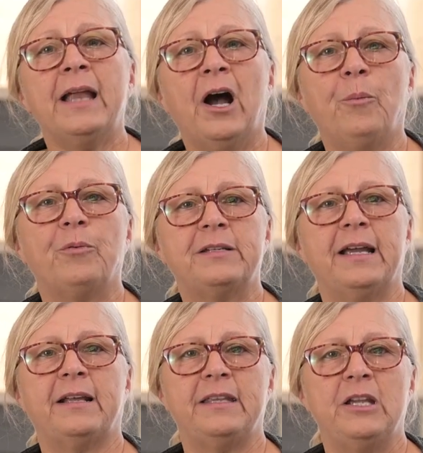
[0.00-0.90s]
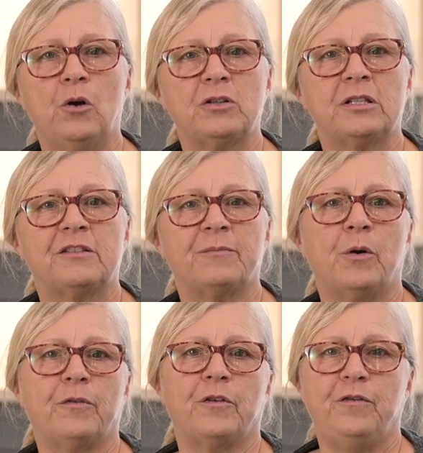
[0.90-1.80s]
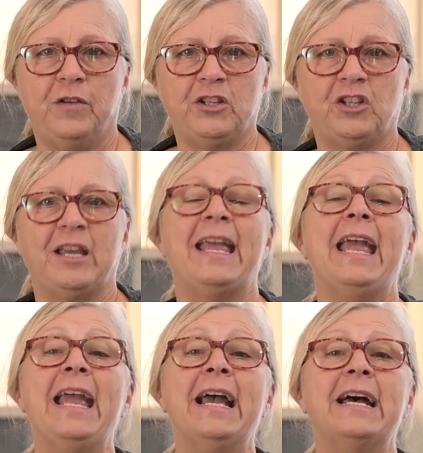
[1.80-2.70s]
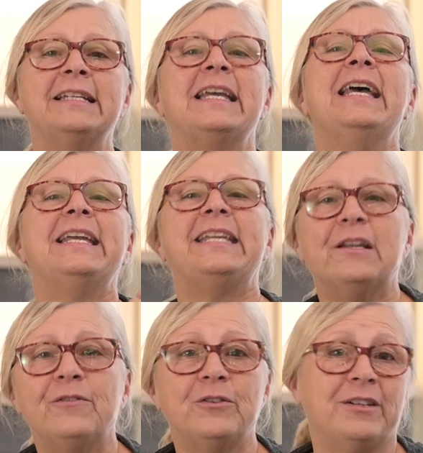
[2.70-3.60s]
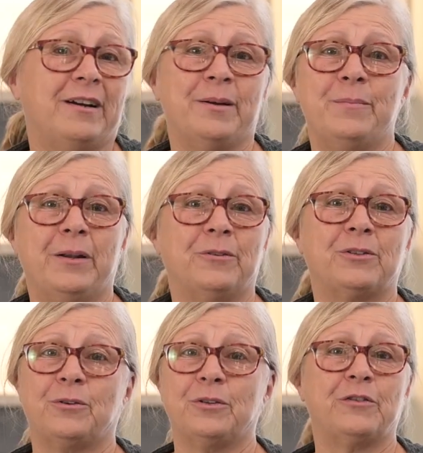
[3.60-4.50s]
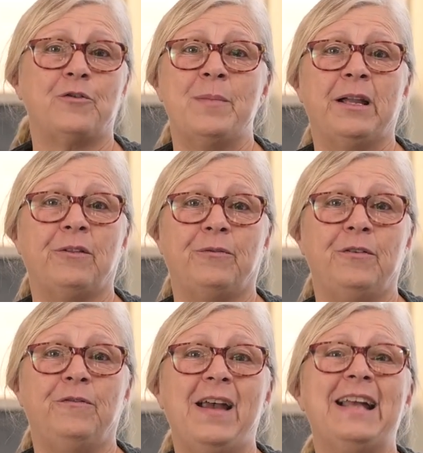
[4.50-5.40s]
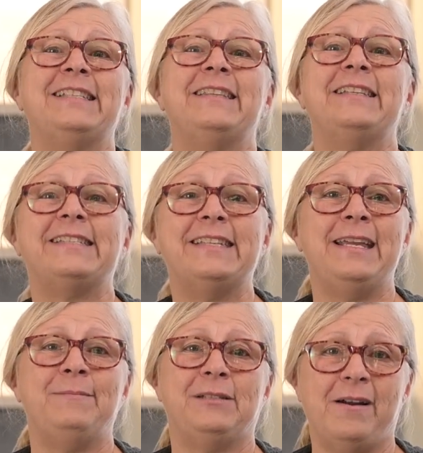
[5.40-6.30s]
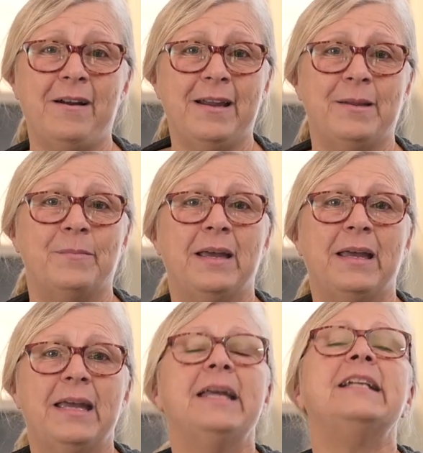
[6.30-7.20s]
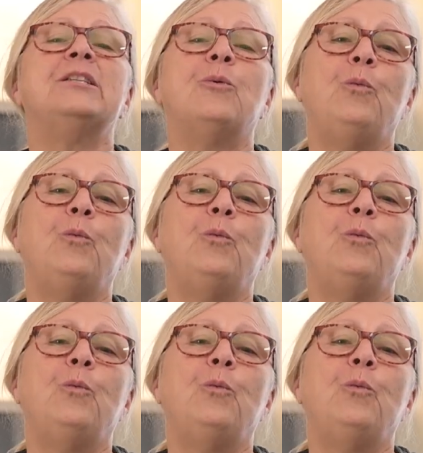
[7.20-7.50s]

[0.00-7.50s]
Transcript: help protect the oceans from overfishing and give your dog a better source of omega-3 fats at the same time. It's a